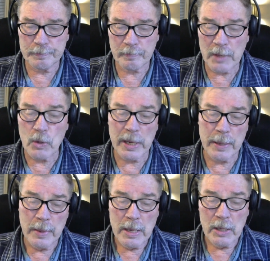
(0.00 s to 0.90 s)
Okay,
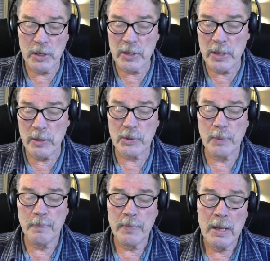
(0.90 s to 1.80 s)
good news.
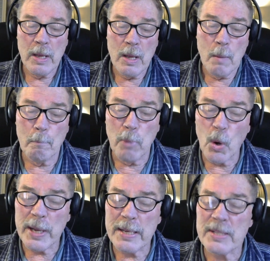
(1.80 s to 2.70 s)

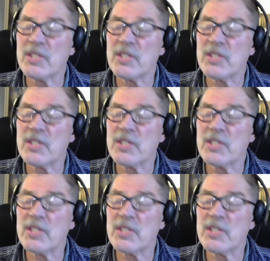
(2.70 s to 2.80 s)
Boyan